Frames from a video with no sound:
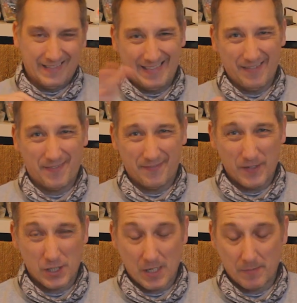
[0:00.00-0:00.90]
different
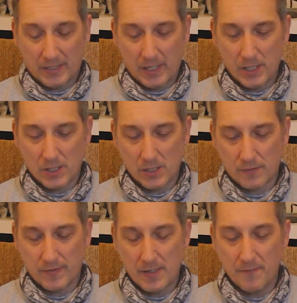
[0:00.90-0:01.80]
fishing applications
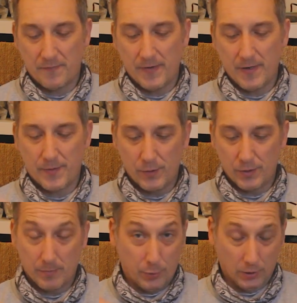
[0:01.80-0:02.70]
from nymphing through
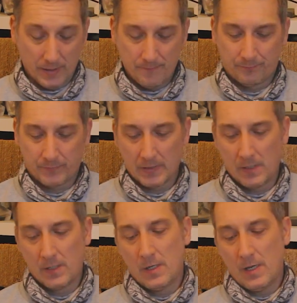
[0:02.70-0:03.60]
to pulling.
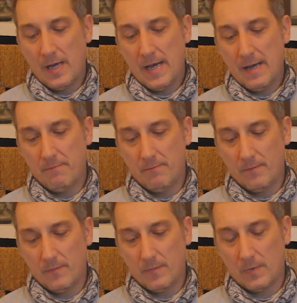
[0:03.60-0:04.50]

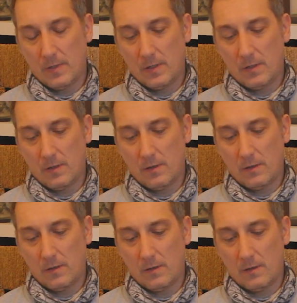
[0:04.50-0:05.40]

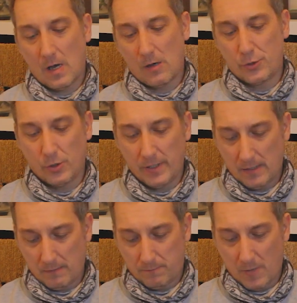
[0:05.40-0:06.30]
I'll show you,
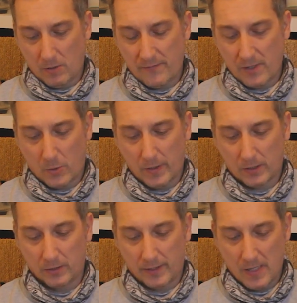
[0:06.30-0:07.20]
I'll give you a quick
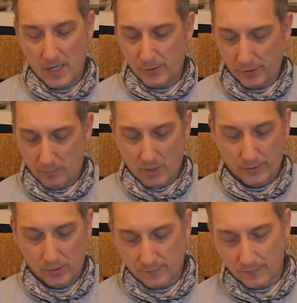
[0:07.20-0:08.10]
look at that and show you what I
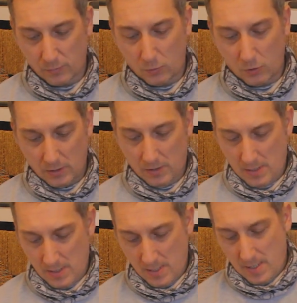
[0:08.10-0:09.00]
use for what.
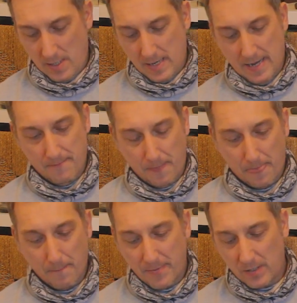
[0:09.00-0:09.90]

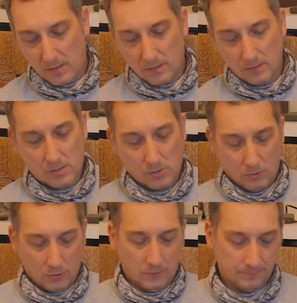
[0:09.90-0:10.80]
But
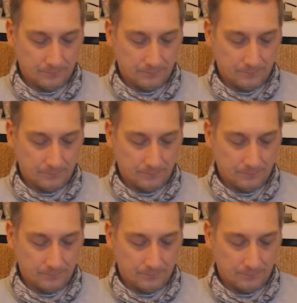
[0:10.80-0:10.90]
also,